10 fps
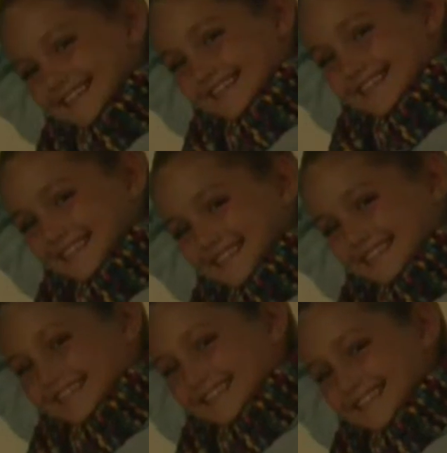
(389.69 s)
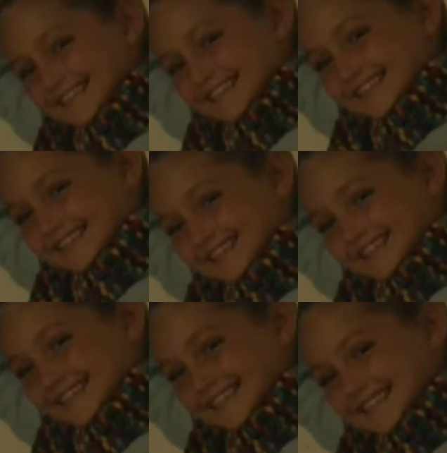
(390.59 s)
nothing to do with the
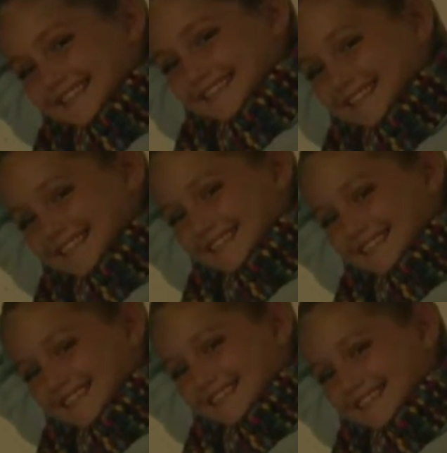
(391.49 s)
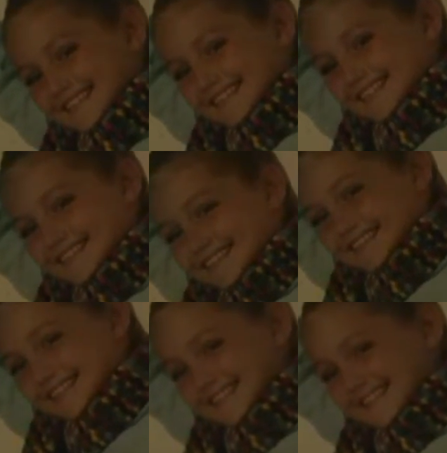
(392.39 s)
kids, right?
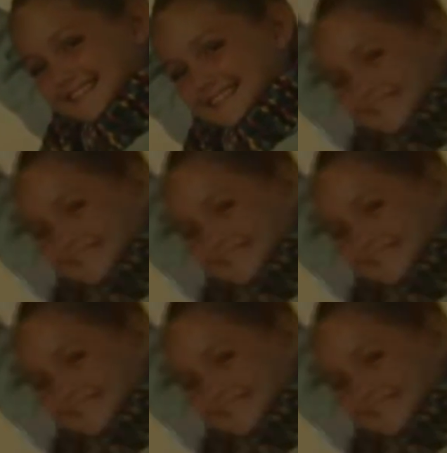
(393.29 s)
Oh, and